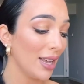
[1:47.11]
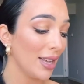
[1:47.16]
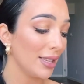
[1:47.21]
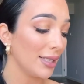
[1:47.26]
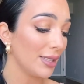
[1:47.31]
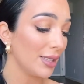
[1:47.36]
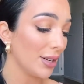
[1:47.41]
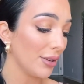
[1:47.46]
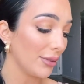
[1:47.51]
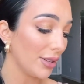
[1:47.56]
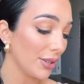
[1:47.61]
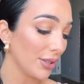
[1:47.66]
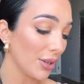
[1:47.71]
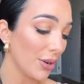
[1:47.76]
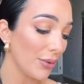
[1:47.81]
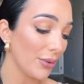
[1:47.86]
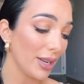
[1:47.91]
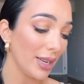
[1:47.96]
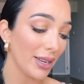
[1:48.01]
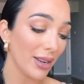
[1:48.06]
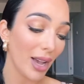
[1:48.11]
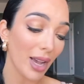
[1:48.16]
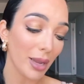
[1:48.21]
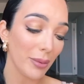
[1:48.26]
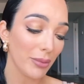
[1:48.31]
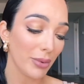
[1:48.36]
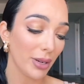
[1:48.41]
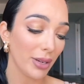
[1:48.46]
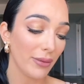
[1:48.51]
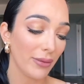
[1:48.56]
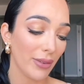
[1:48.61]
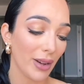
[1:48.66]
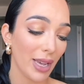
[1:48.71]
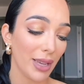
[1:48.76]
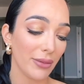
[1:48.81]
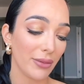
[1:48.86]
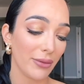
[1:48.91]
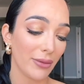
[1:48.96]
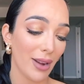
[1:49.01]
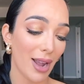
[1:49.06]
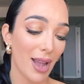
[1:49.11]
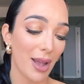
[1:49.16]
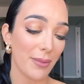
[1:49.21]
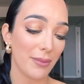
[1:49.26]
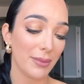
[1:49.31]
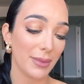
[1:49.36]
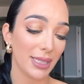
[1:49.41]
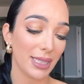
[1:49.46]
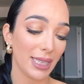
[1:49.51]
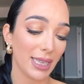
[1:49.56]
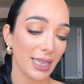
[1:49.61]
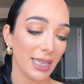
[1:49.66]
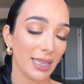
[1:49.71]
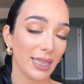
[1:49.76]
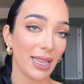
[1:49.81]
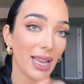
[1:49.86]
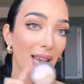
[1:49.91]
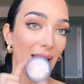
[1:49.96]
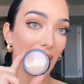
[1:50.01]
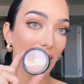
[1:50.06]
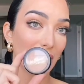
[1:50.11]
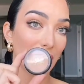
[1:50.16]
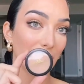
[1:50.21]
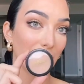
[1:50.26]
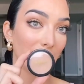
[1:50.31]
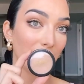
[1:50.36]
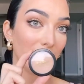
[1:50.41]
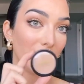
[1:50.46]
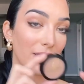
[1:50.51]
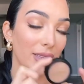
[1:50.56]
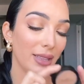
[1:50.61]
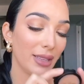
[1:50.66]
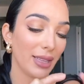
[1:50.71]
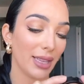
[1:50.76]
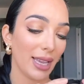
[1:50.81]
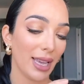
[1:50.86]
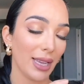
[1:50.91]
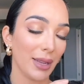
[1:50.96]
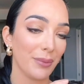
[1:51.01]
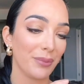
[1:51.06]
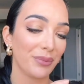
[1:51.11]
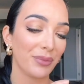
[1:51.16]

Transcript: So there's only 9.5 grams in the actual thing,